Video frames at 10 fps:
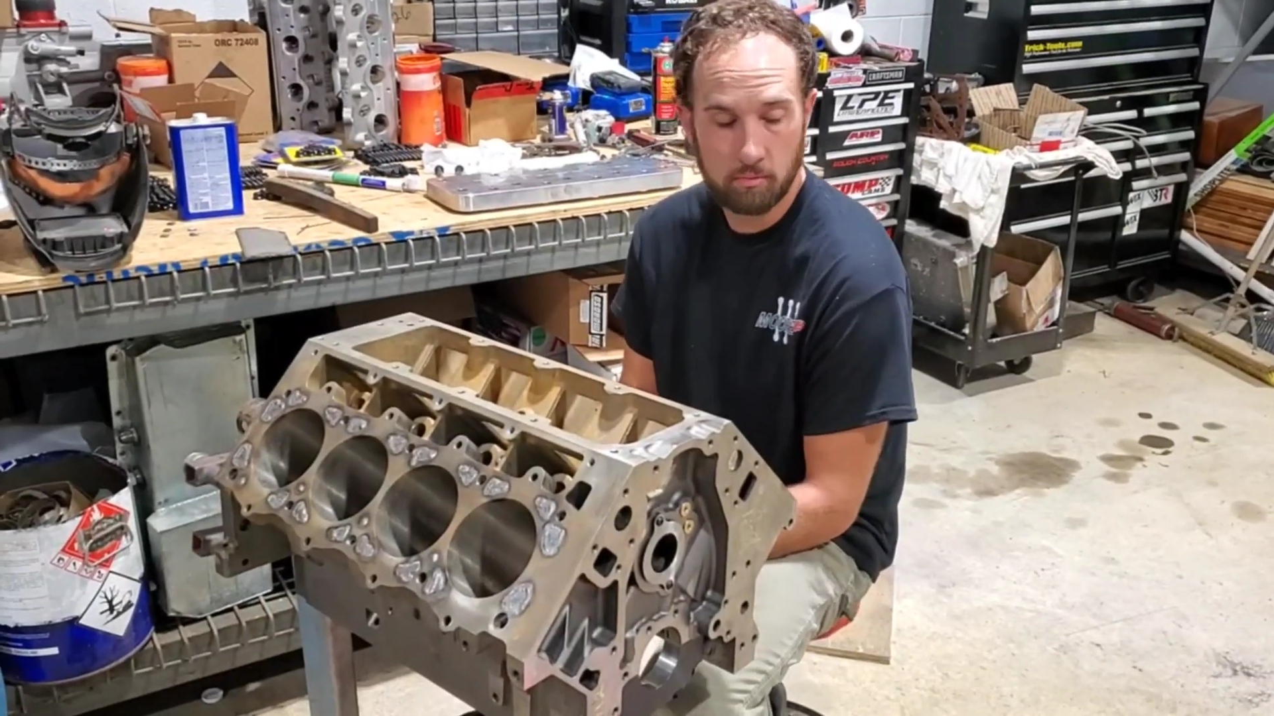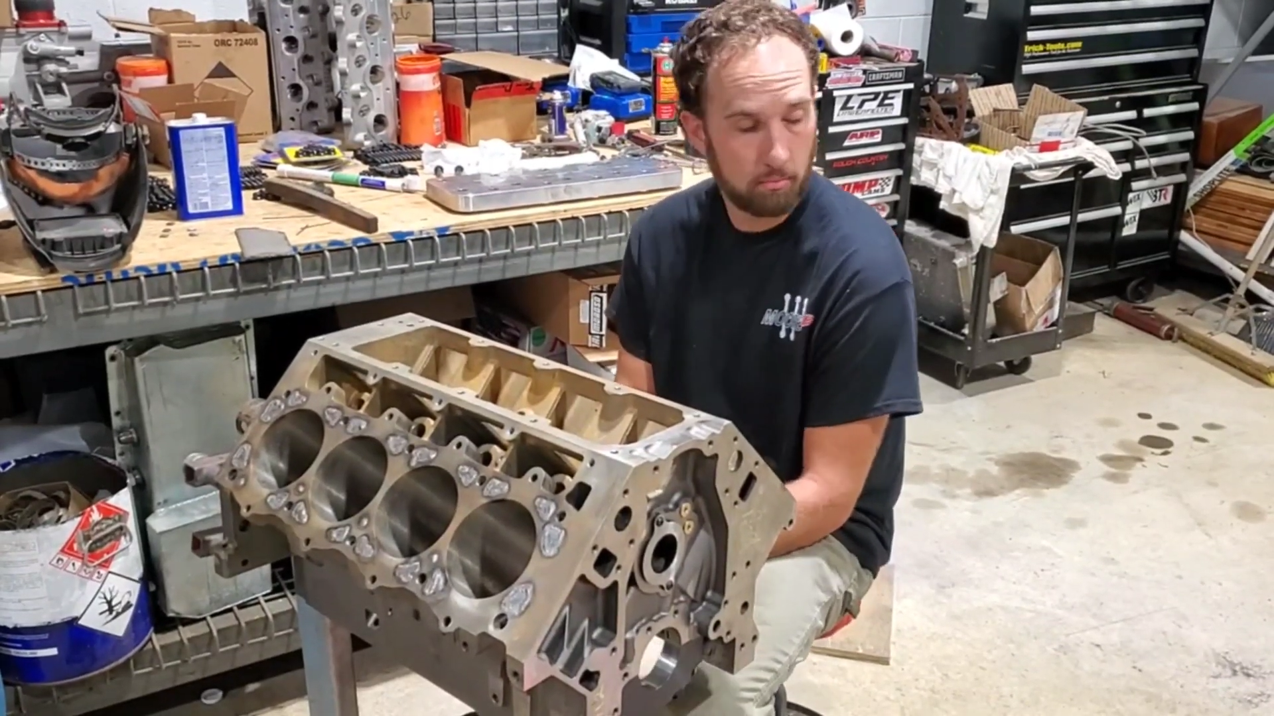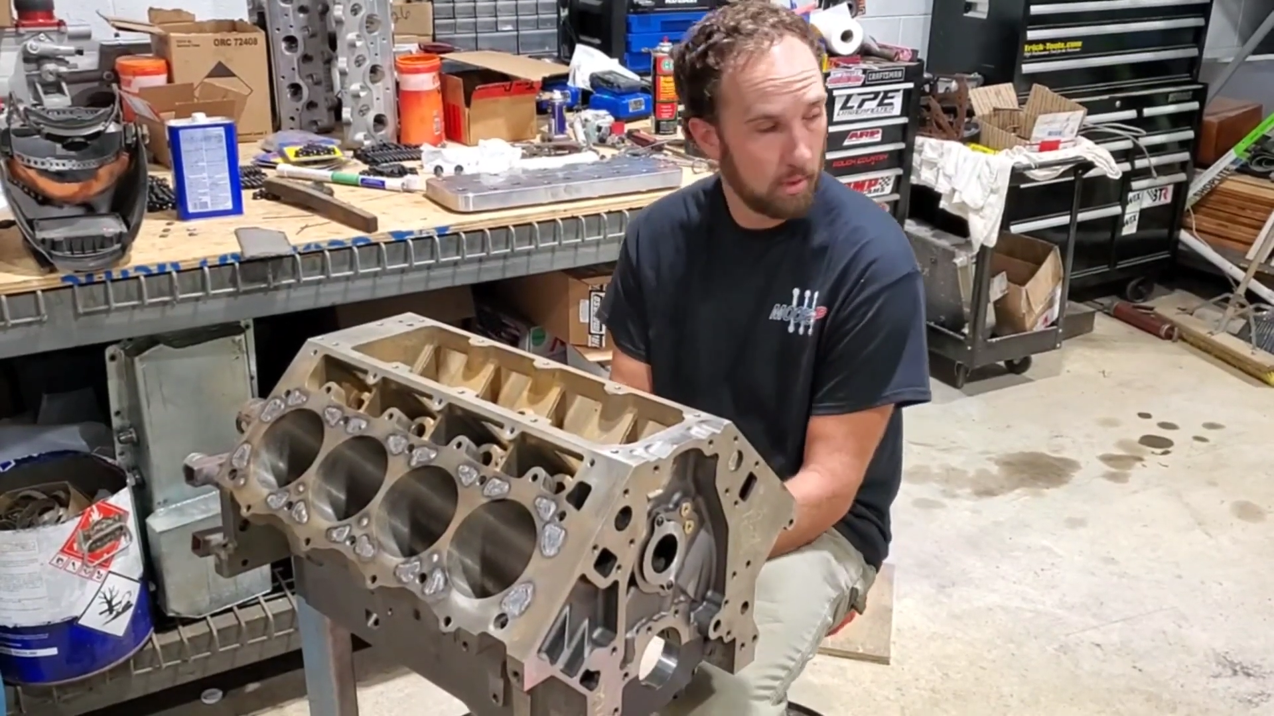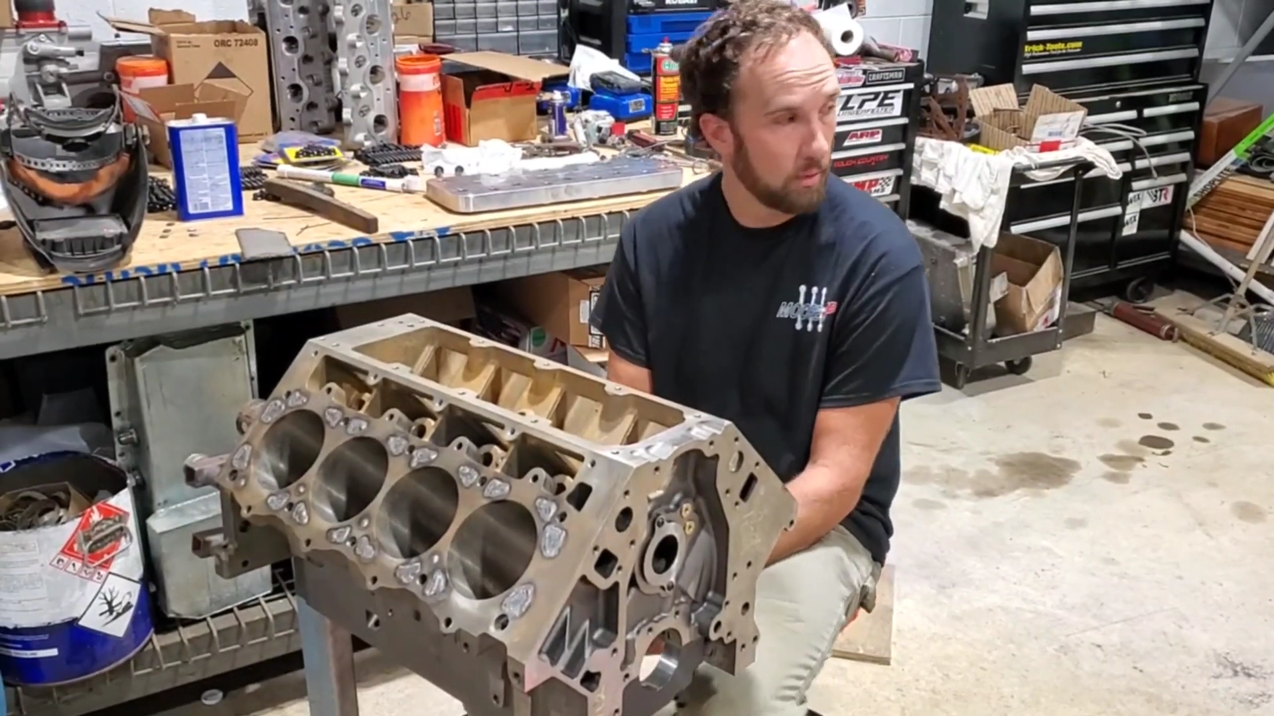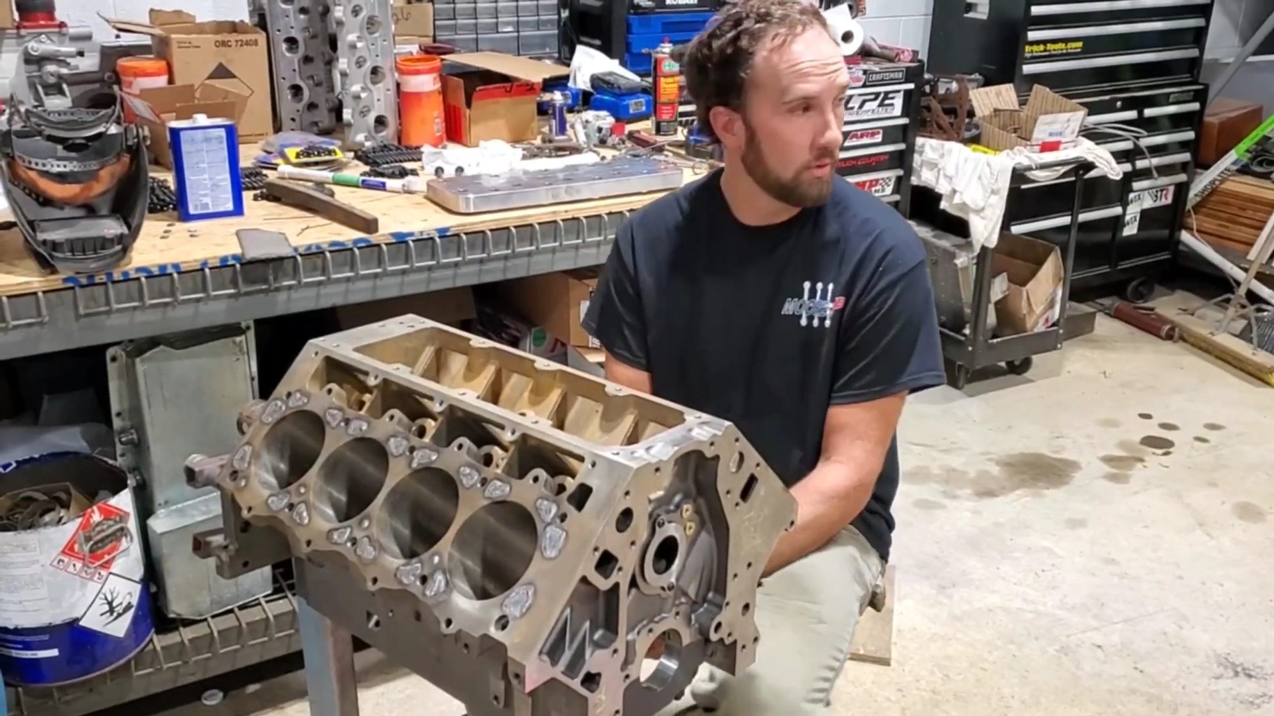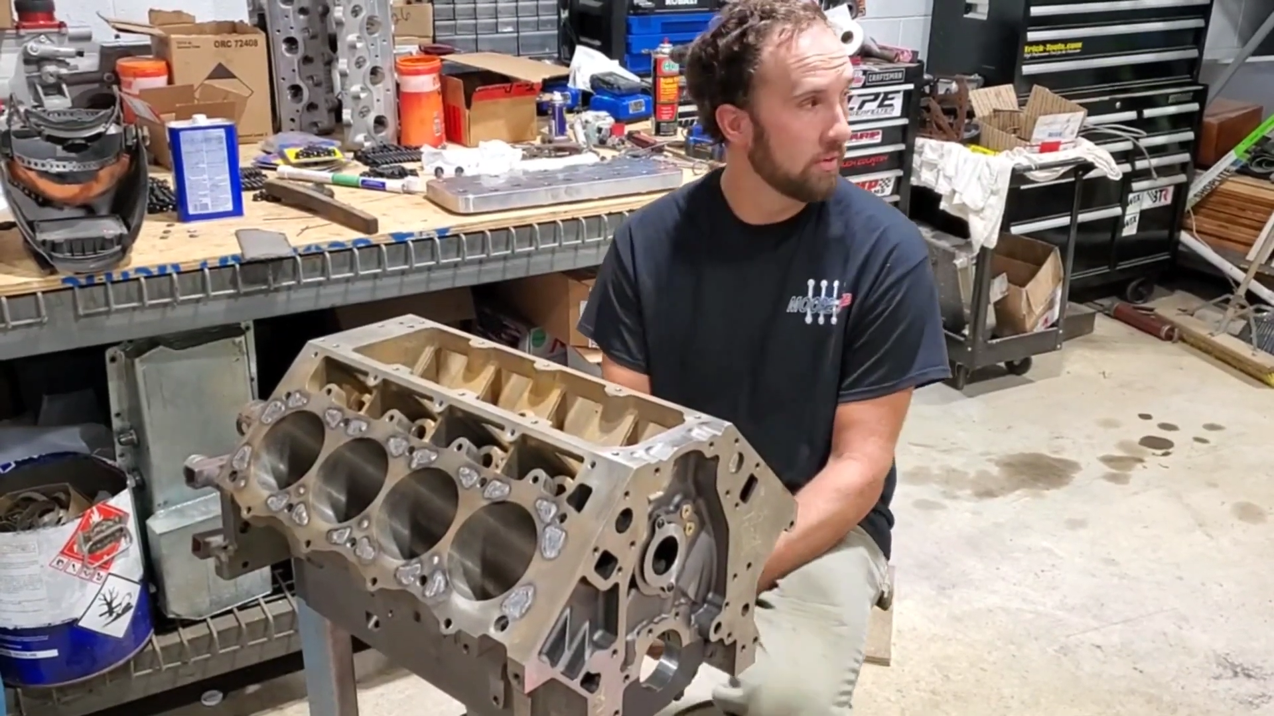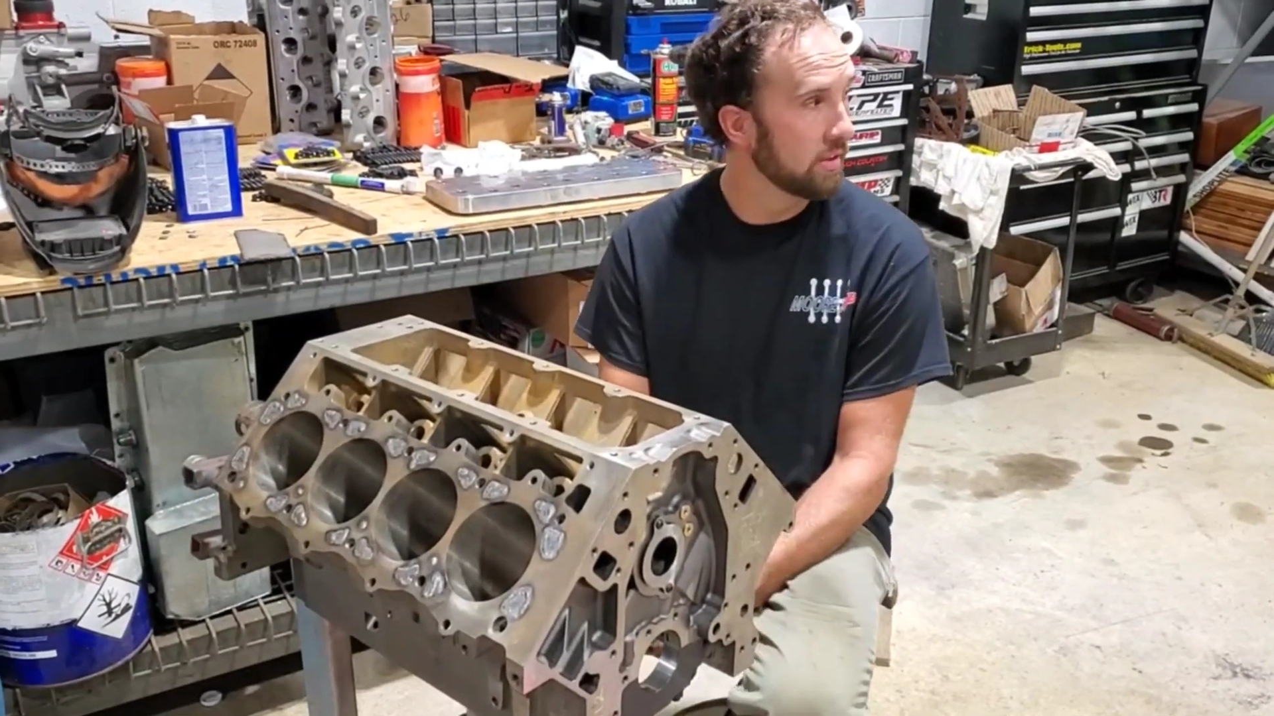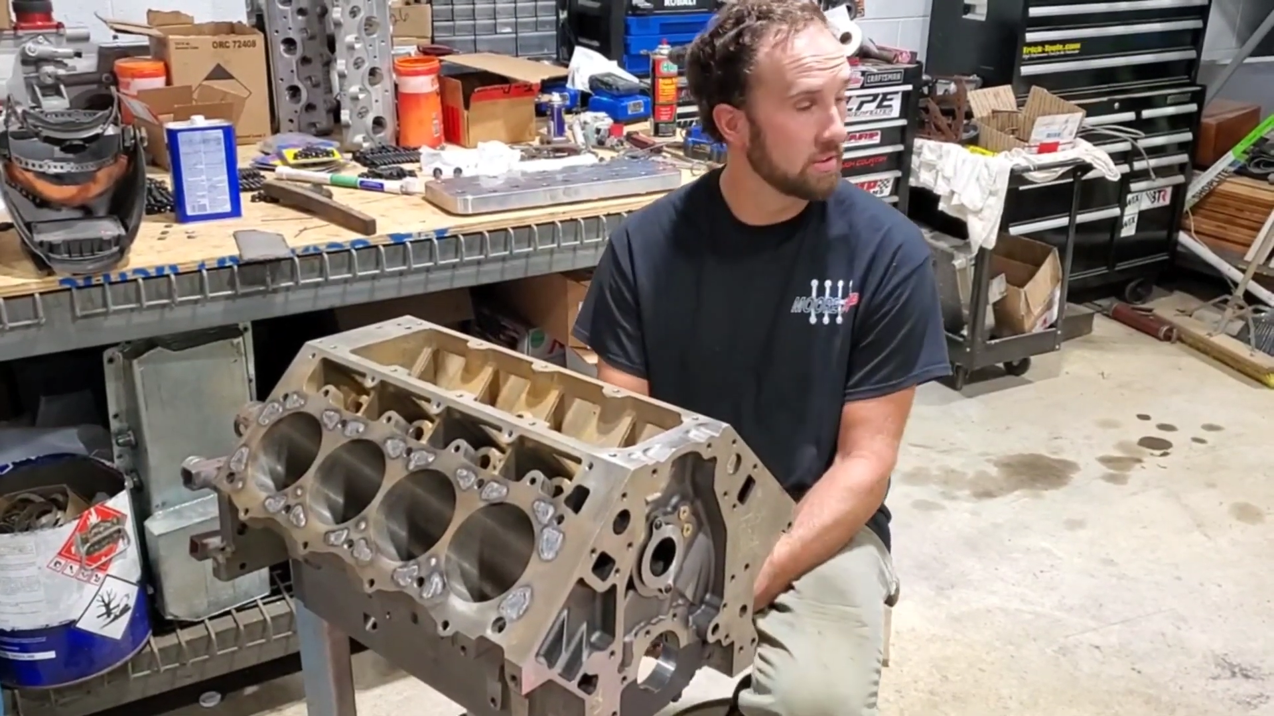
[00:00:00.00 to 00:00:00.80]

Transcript: both of these